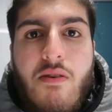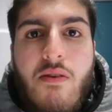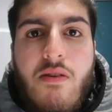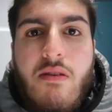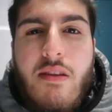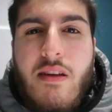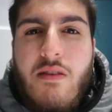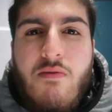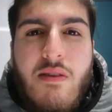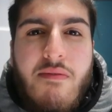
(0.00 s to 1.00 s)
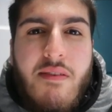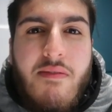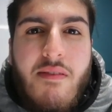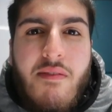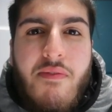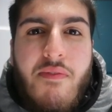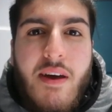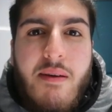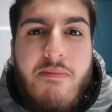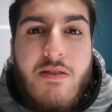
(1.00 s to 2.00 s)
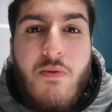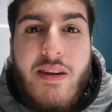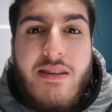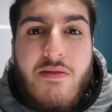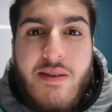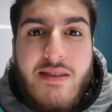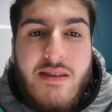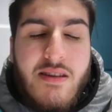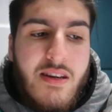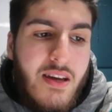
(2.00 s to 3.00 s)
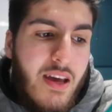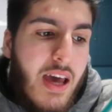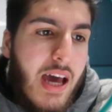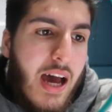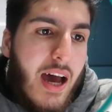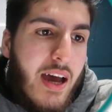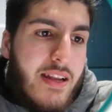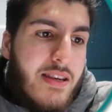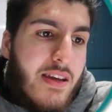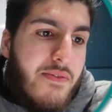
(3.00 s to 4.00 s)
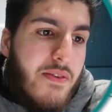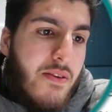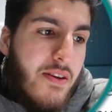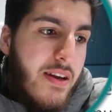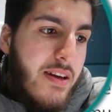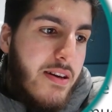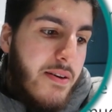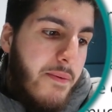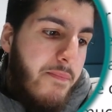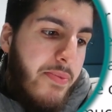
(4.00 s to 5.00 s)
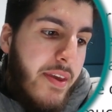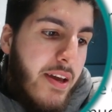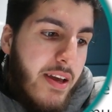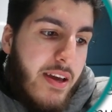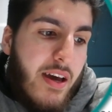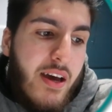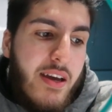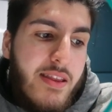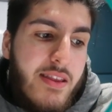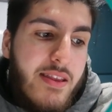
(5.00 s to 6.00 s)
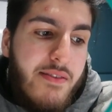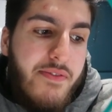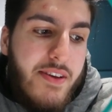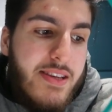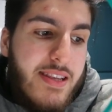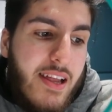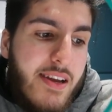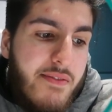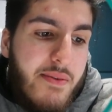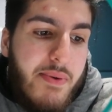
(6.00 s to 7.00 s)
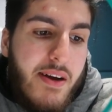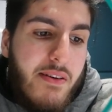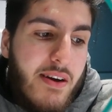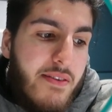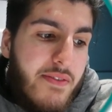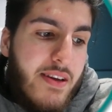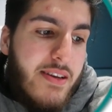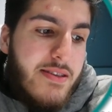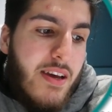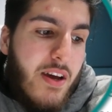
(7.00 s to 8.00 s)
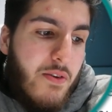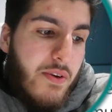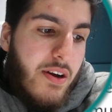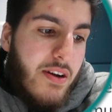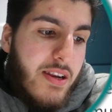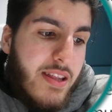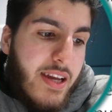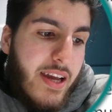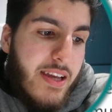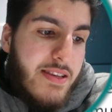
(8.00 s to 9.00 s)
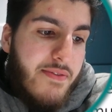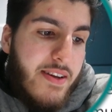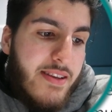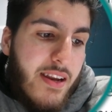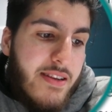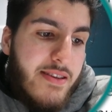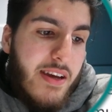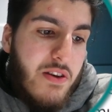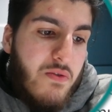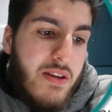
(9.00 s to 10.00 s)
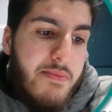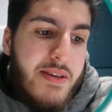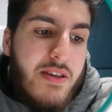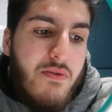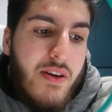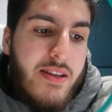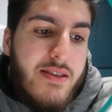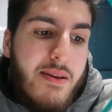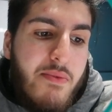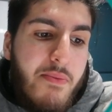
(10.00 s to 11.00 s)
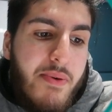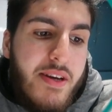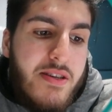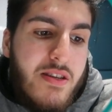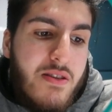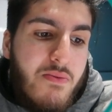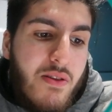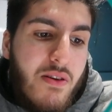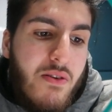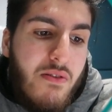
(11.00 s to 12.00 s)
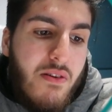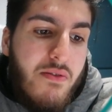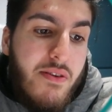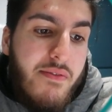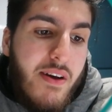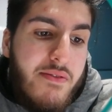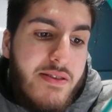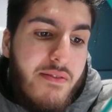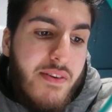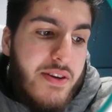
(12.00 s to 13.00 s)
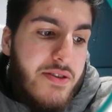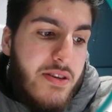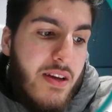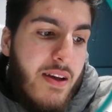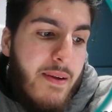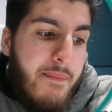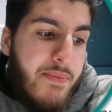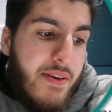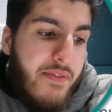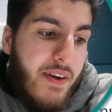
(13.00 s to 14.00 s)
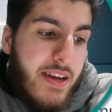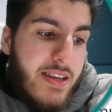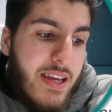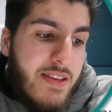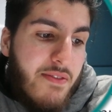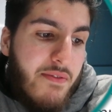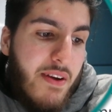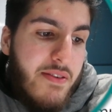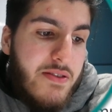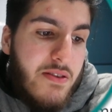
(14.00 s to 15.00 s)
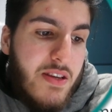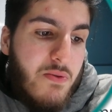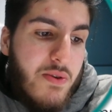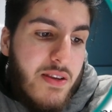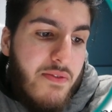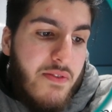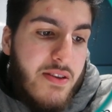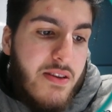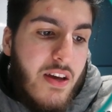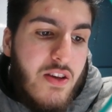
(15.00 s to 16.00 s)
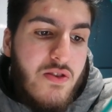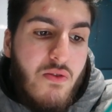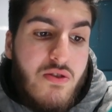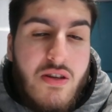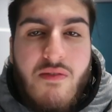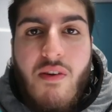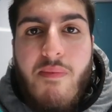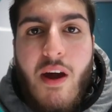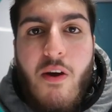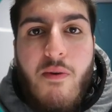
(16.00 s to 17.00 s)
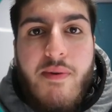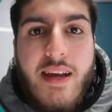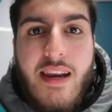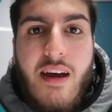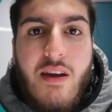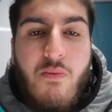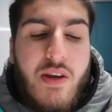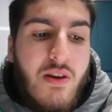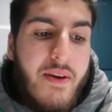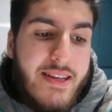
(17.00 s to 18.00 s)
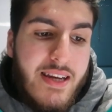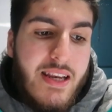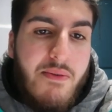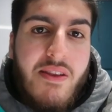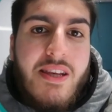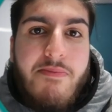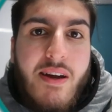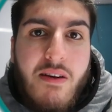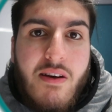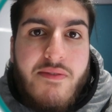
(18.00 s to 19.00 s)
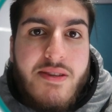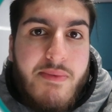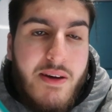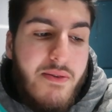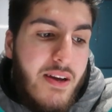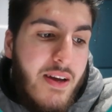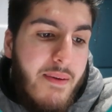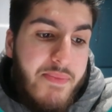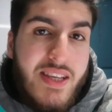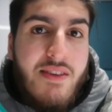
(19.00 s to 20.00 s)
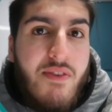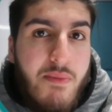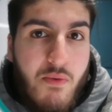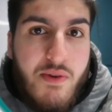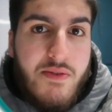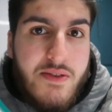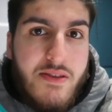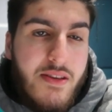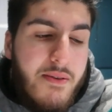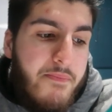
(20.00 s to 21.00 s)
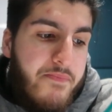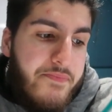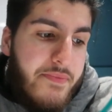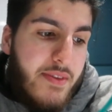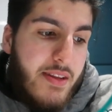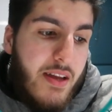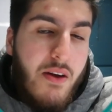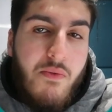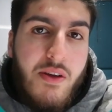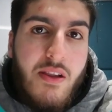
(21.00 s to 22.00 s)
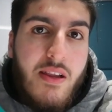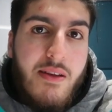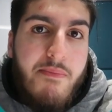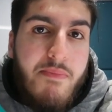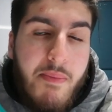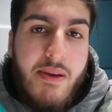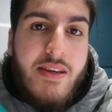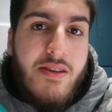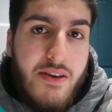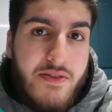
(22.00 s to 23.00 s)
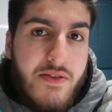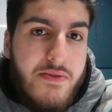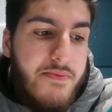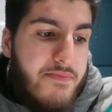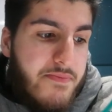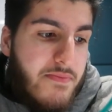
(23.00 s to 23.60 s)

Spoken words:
on, I think, the 25th of Feb 2020. And if you look here, in the first line of the paragraph is regarding the case fatality and transmission rates among patients with coronavirus infection. The findings from various studies were different. So just from that opening line, we know exactly what this paragraph's about. This is from a real study, a real published article.